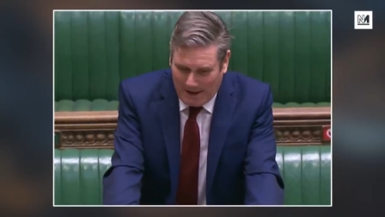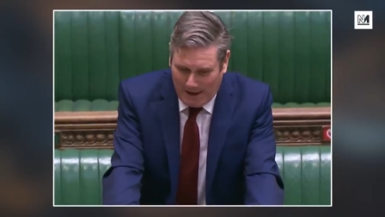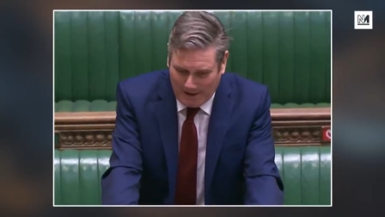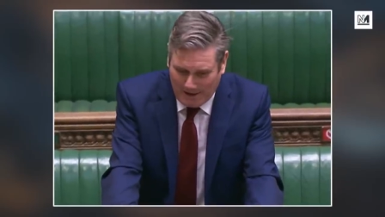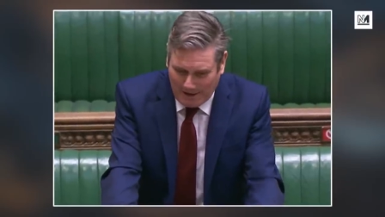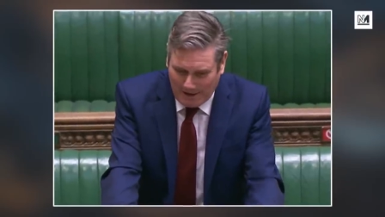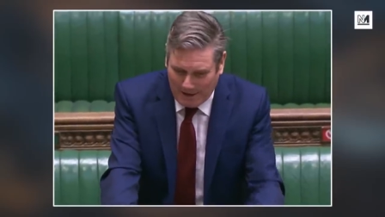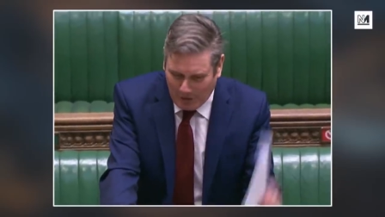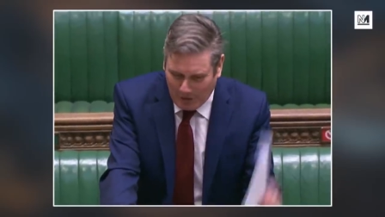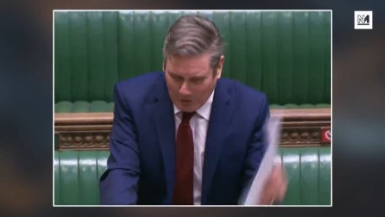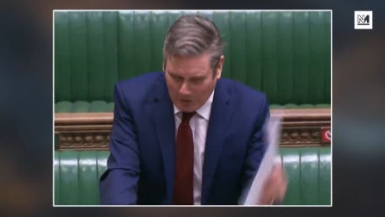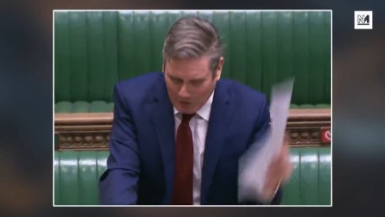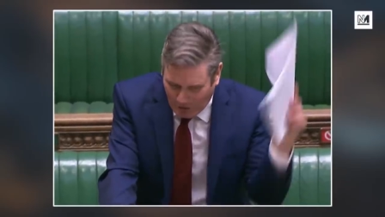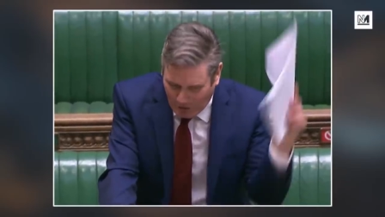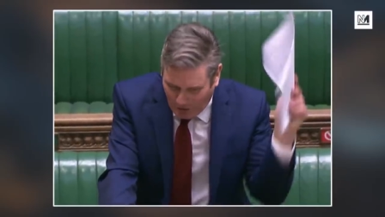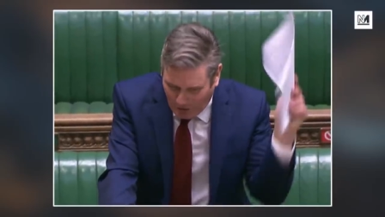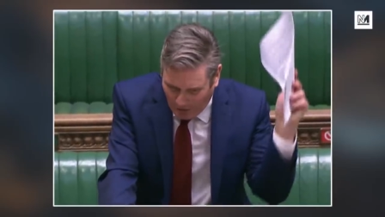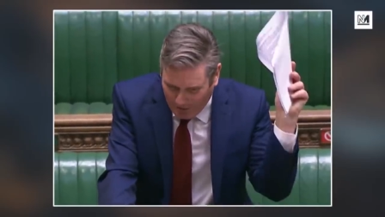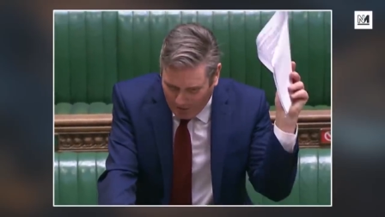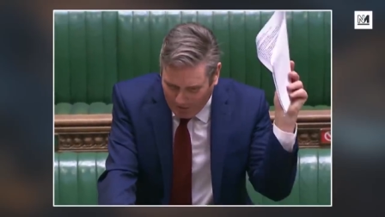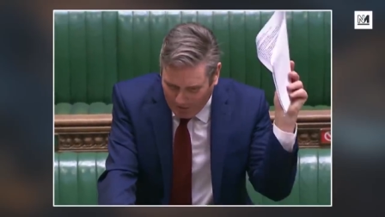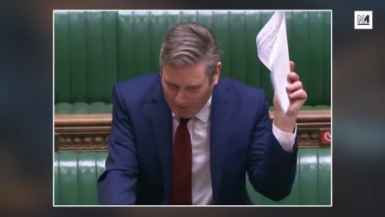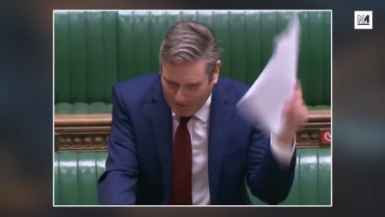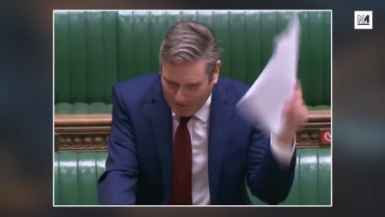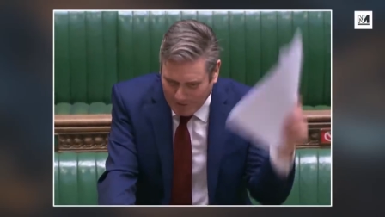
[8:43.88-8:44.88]
And it,
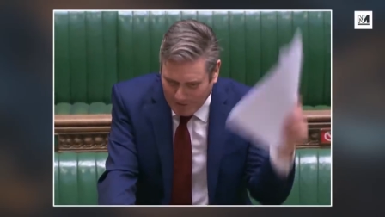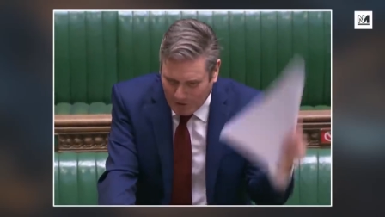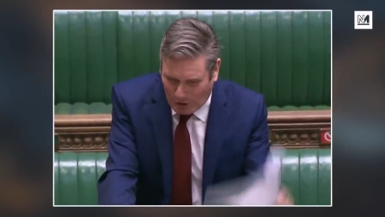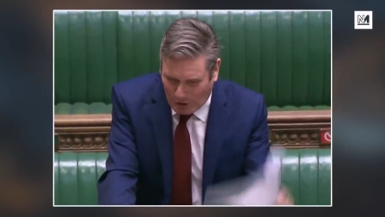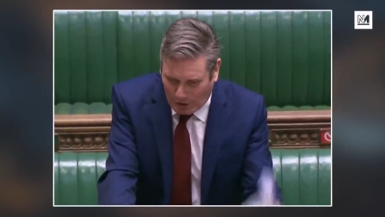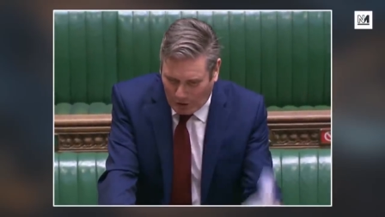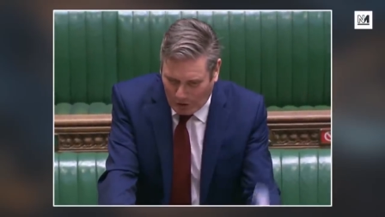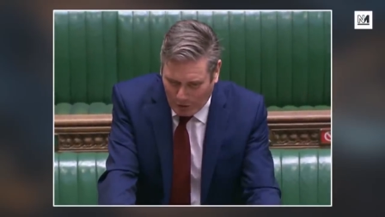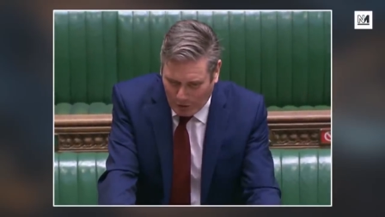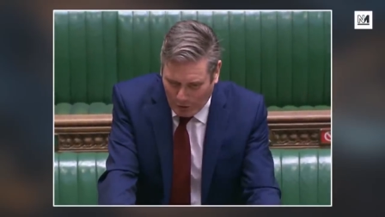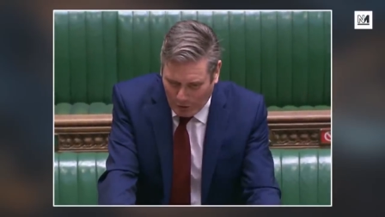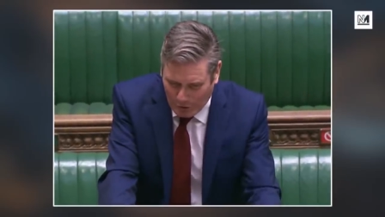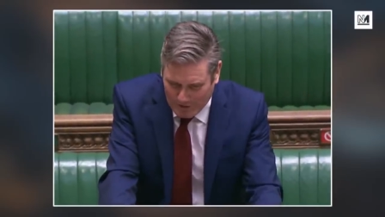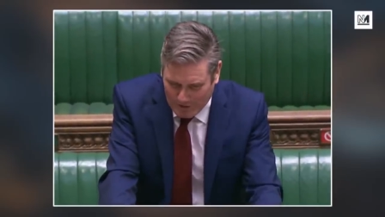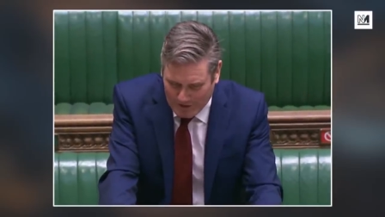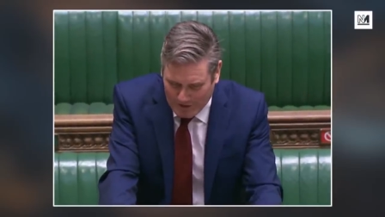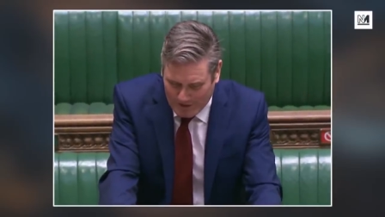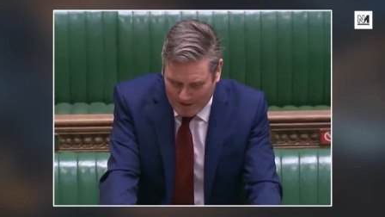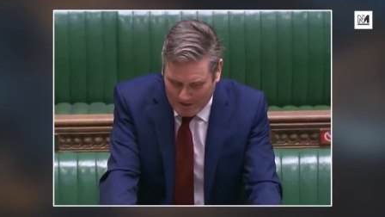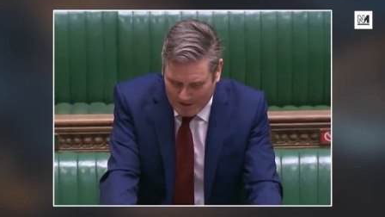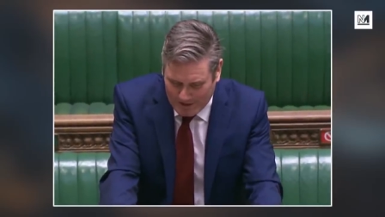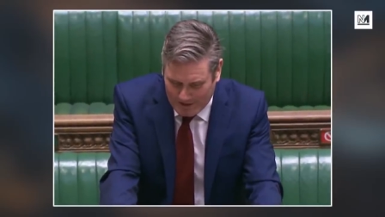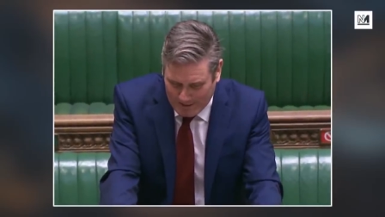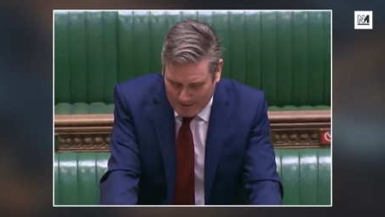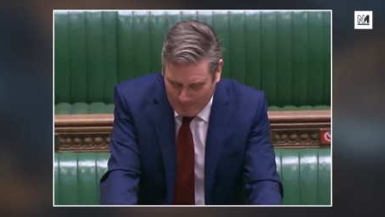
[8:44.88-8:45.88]
conc- it includes
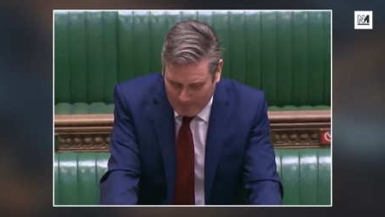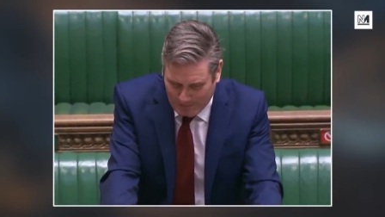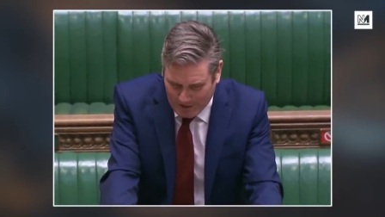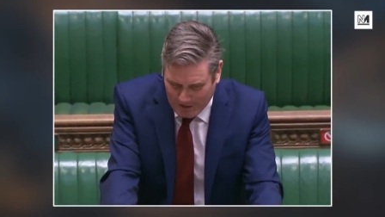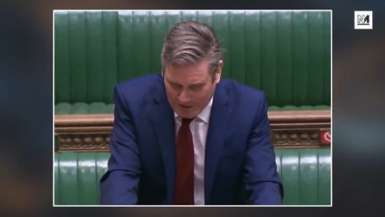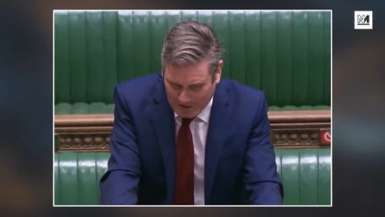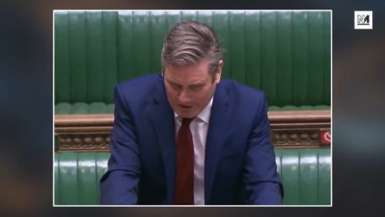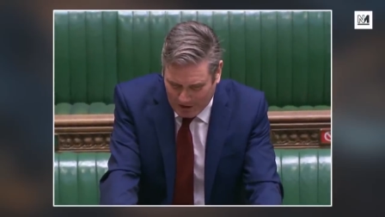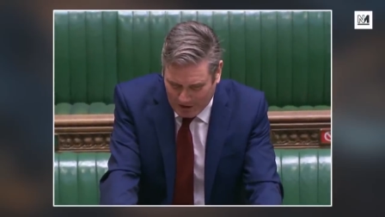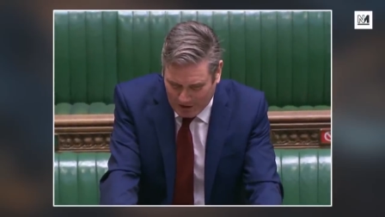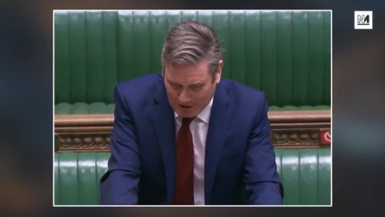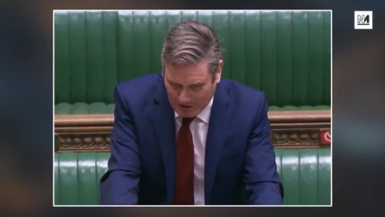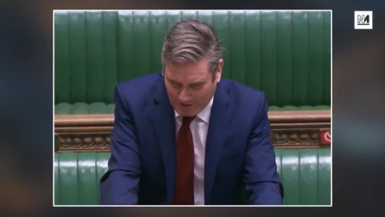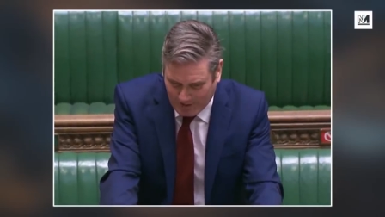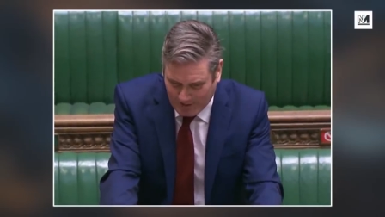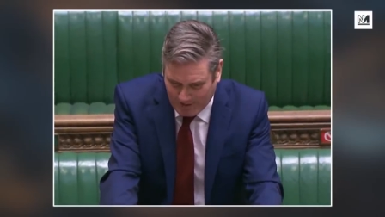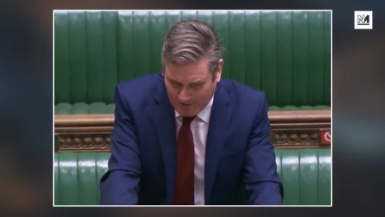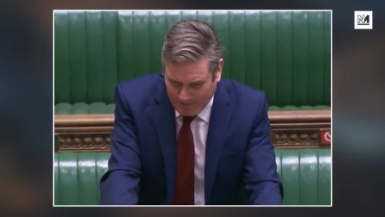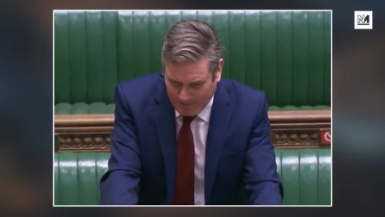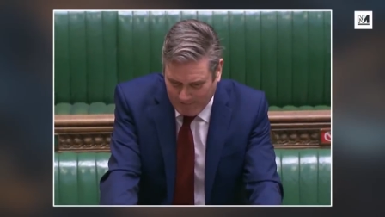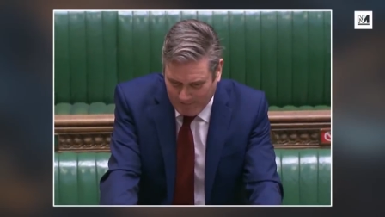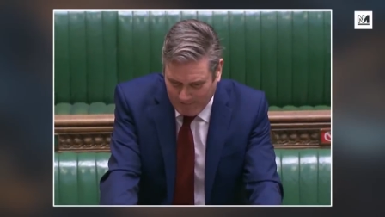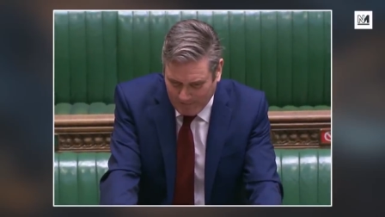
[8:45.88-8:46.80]
the December edition,